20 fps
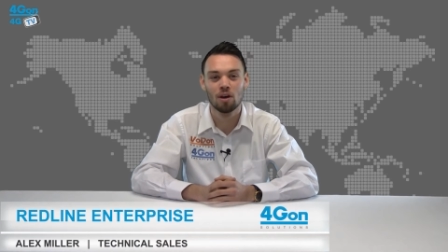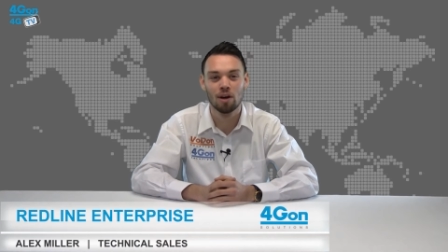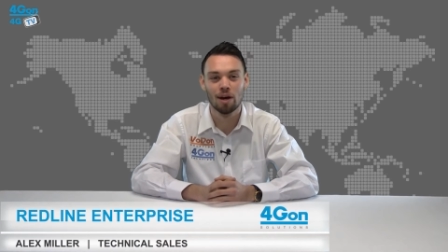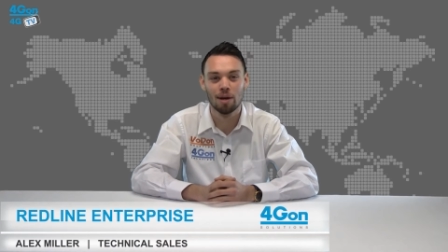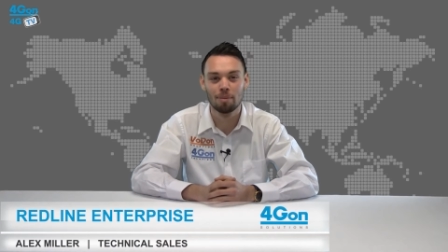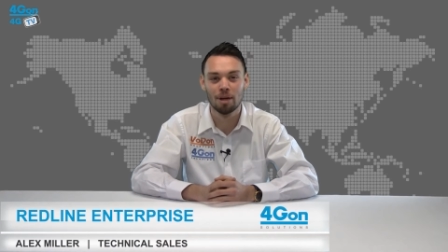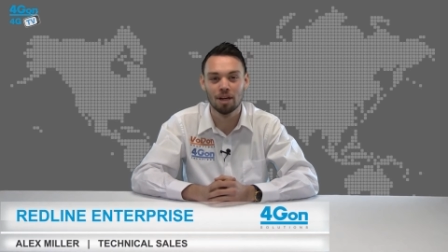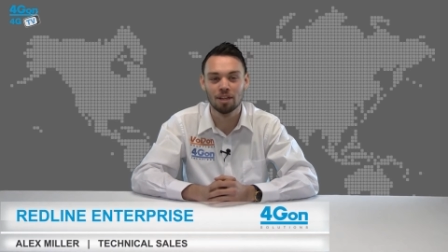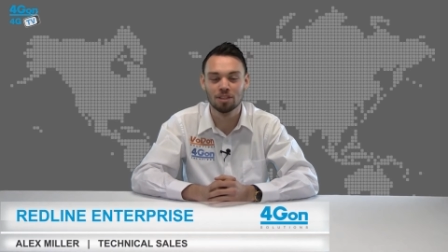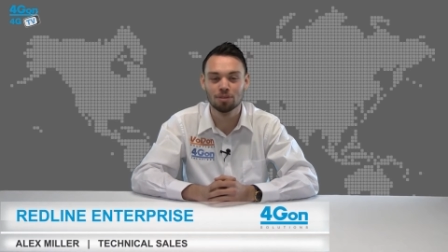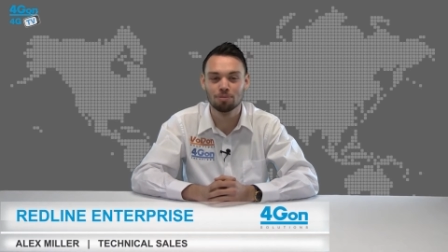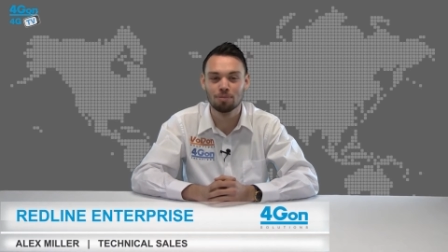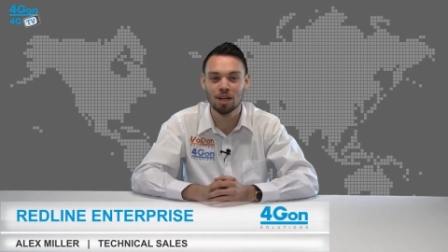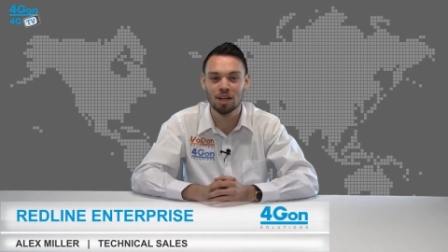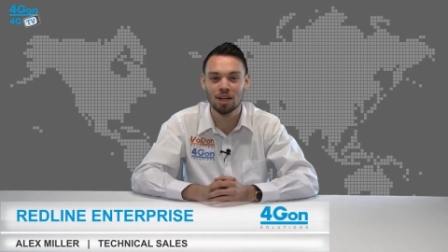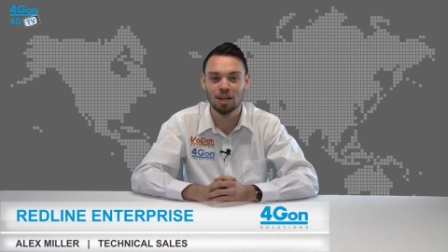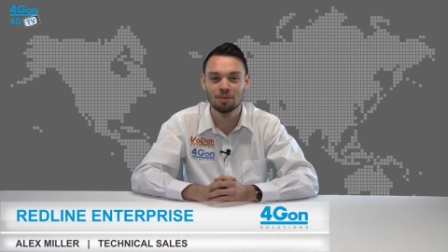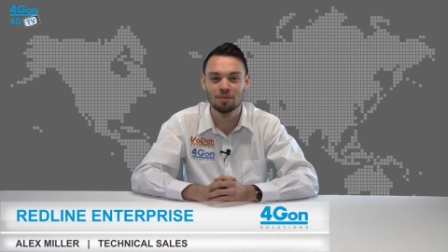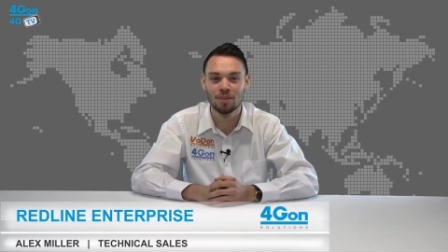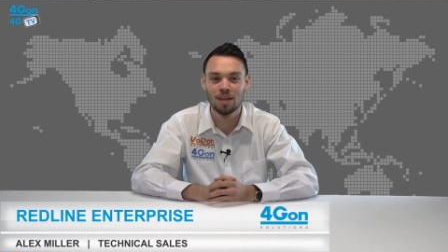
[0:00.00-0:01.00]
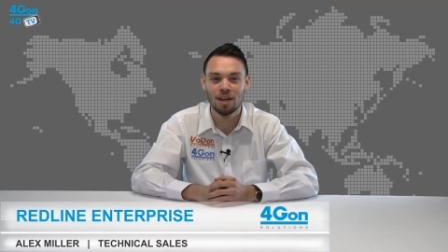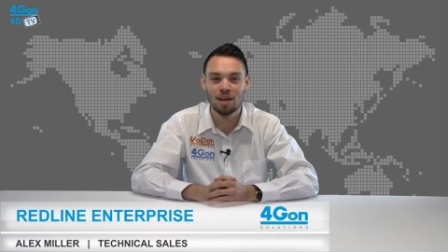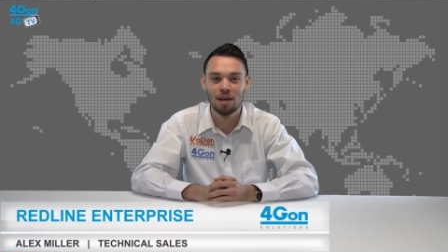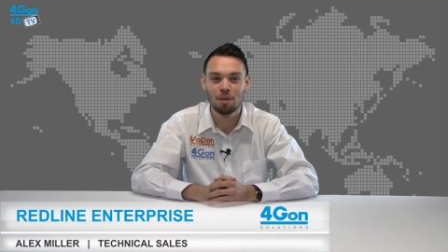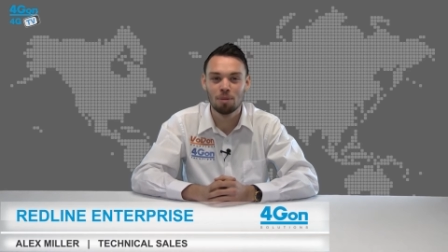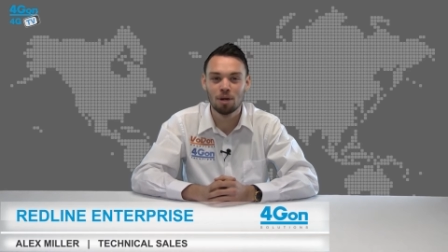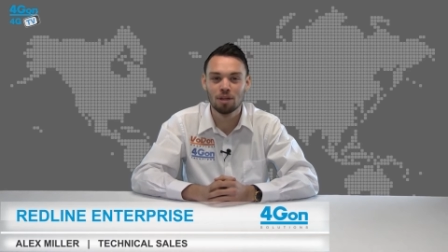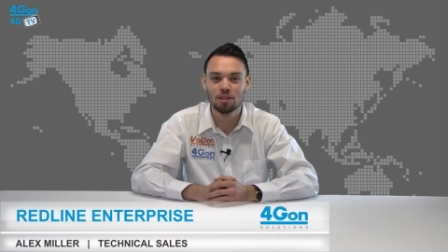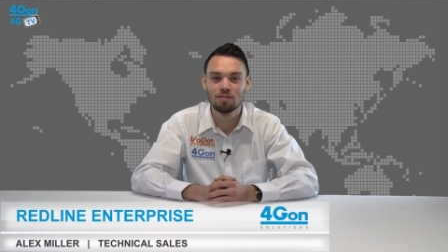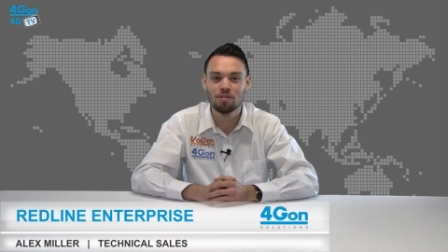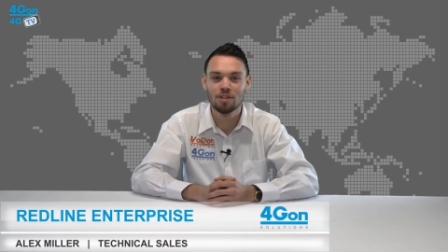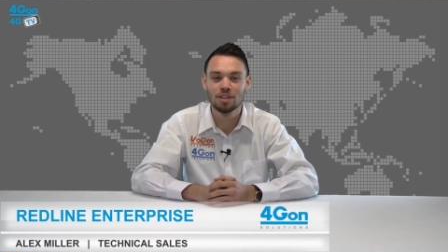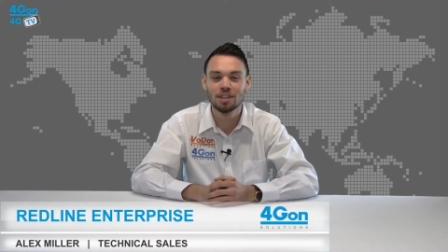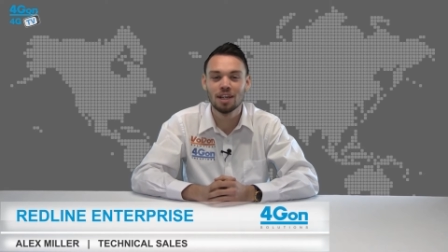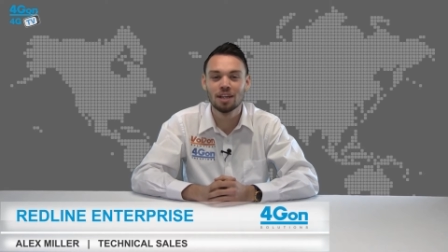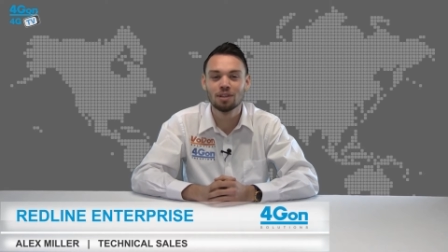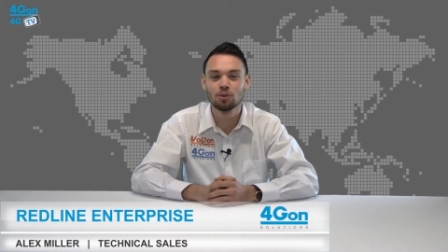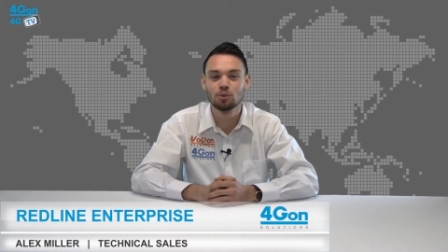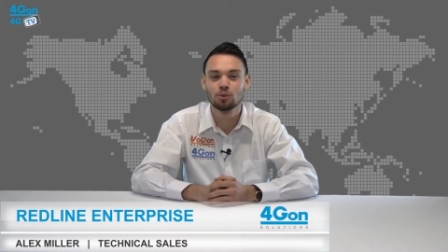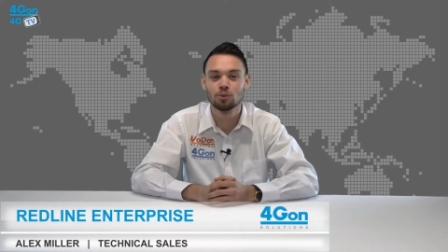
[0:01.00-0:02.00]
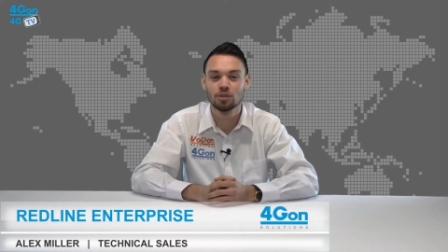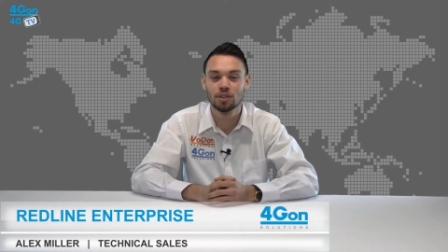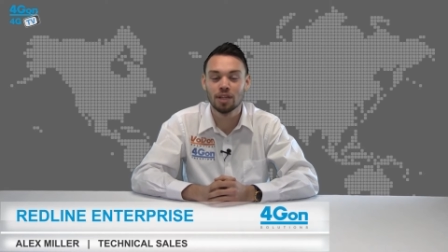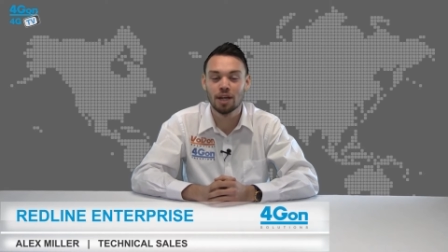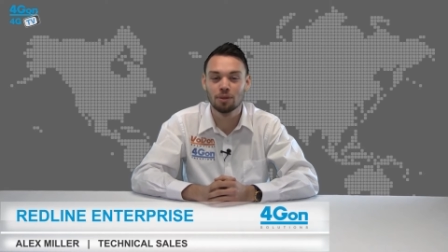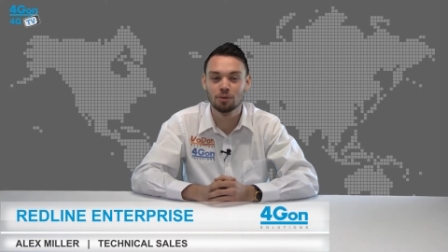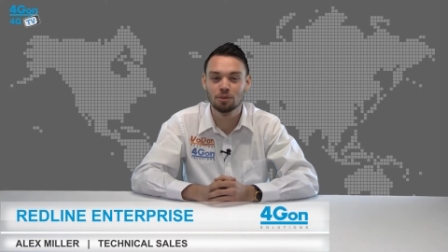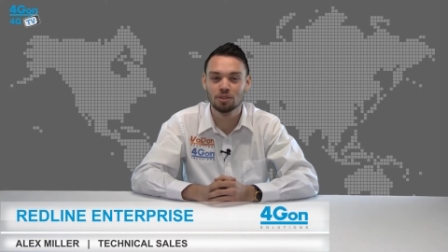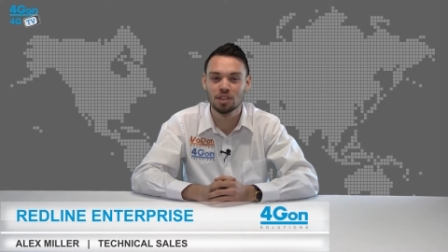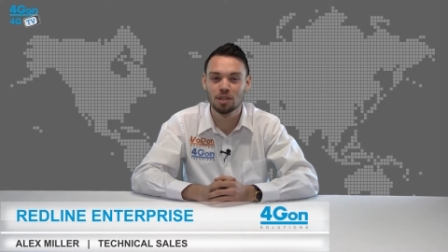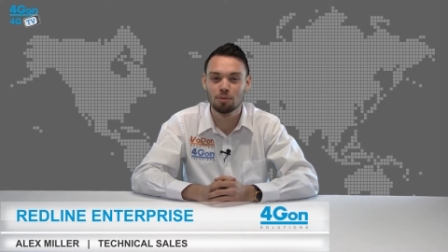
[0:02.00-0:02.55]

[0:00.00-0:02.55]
I'm Alex Miller, part of the technical sales